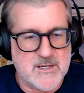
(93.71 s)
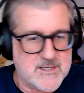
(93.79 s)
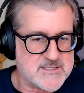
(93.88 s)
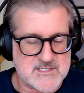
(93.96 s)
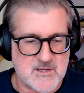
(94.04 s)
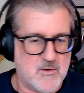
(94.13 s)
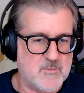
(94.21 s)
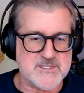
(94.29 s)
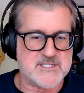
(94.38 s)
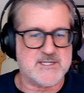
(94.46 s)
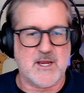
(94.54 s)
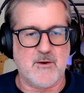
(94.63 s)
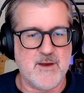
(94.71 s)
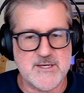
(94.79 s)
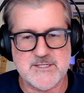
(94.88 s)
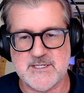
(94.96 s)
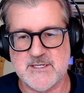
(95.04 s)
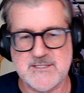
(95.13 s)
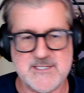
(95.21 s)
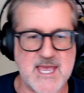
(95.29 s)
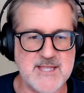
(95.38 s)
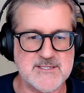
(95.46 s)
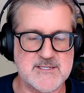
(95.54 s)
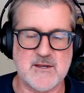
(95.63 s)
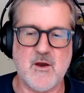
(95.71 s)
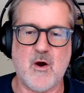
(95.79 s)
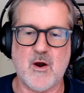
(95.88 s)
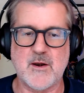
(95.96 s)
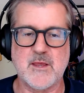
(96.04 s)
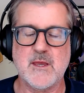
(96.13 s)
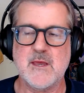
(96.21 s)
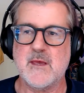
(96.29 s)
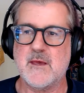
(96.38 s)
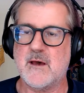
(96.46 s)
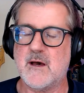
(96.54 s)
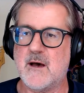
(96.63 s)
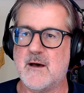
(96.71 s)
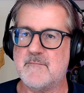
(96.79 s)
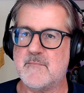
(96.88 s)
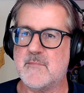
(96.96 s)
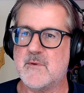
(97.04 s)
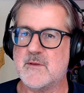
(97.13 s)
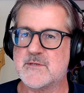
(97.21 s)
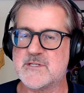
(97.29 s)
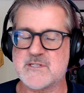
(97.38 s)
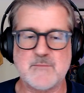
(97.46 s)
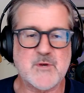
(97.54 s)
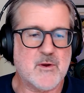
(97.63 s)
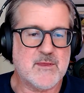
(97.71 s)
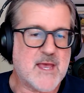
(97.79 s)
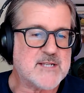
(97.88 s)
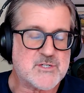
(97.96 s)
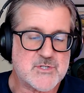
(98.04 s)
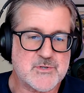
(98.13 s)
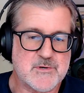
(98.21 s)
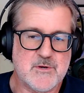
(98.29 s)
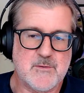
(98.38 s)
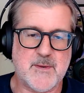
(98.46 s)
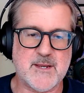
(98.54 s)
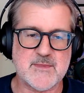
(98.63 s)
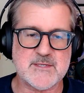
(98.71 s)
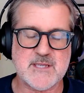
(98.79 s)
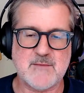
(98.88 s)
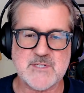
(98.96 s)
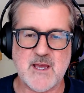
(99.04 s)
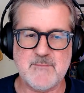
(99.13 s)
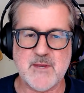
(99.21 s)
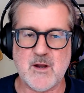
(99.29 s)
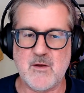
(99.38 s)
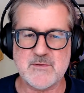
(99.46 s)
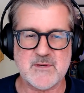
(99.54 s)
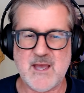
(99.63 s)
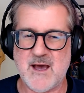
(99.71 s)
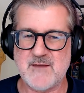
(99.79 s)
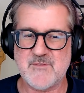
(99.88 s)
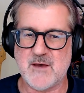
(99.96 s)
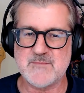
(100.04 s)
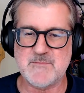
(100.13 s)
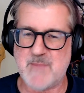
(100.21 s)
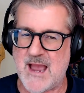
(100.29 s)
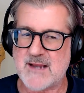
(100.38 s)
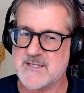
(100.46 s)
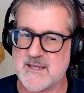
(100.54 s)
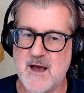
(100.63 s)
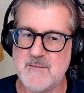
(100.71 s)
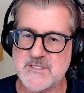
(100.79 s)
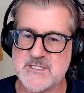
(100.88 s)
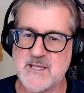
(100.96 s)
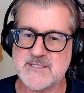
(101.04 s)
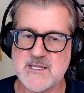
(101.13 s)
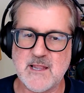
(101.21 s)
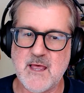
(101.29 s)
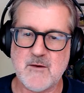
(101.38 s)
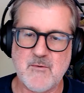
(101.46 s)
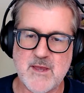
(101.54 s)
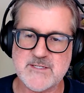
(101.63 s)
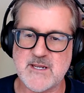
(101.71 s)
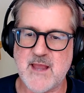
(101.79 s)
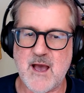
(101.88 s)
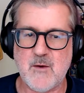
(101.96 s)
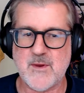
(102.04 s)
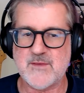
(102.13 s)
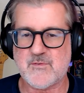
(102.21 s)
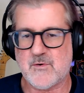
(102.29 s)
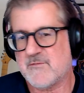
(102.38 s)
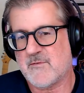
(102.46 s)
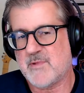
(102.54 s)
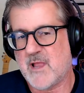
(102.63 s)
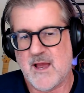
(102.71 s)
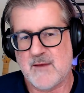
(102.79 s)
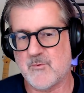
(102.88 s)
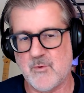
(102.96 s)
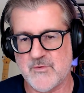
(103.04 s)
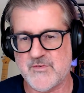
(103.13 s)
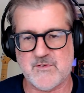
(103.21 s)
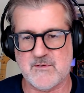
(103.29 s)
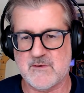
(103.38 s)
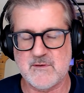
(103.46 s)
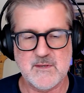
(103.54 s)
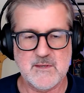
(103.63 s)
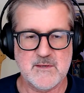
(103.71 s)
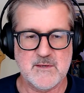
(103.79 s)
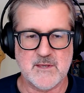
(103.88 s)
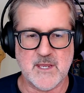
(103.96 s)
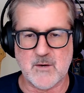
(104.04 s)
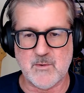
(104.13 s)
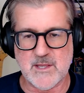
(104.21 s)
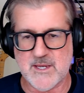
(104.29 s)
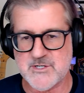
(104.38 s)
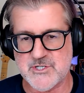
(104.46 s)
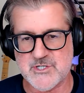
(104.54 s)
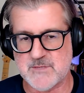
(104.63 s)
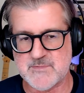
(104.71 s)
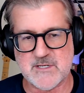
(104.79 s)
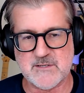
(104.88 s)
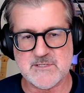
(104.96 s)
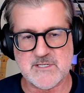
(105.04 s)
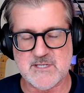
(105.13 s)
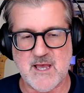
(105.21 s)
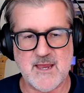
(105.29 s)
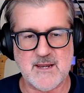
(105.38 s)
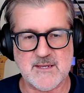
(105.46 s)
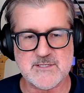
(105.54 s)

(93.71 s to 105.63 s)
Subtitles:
And it's so mysterious and dense and hard. To some degree, that's true. But at the same time, it all kind of comes back to common sense in a lot of ways and how we sort of apply rules to, relationships in society.